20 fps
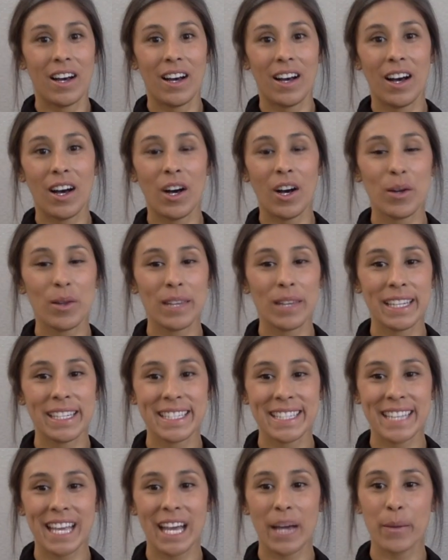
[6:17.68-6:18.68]
Oh,
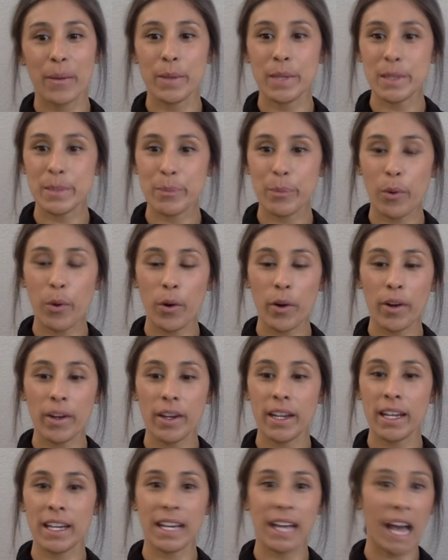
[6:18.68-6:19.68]
Lizzie, I was born
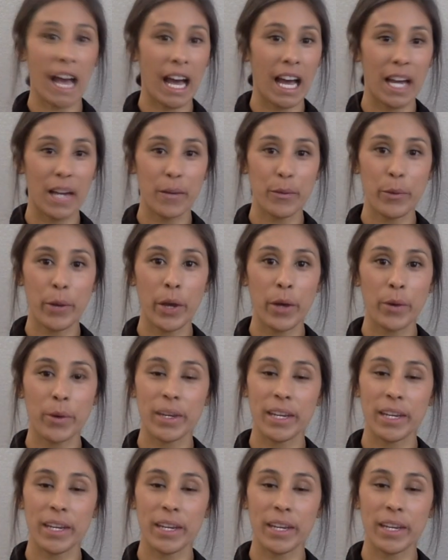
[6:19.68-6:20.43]
in Cairo,